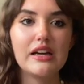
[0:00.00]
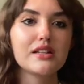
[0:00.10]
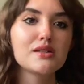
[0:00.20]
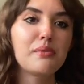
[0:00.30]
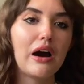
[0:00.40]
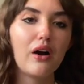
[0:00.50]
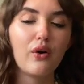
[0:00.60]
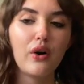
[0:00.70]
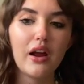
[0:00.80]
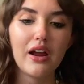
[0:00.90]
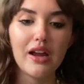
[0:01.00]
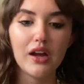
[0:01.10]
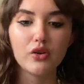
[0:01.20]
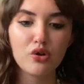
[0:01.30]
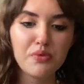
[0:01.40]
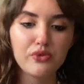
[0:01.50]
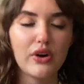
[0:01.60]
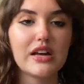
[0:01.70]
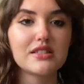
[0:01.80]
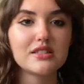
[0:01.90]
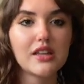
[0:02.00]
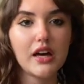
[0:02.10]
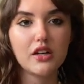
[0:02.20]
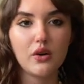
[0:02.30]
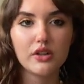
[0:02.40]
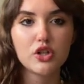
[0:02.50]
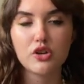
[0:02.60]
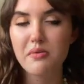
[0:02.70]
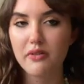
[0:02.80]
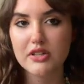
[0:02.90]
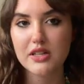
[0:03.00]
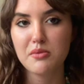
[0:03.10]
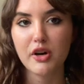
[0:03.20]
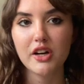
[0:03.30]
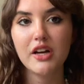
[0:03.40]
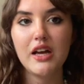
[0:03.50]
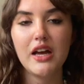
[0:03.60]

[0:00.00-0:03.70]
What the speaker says: it's about a group of friends that go on a trip every summer,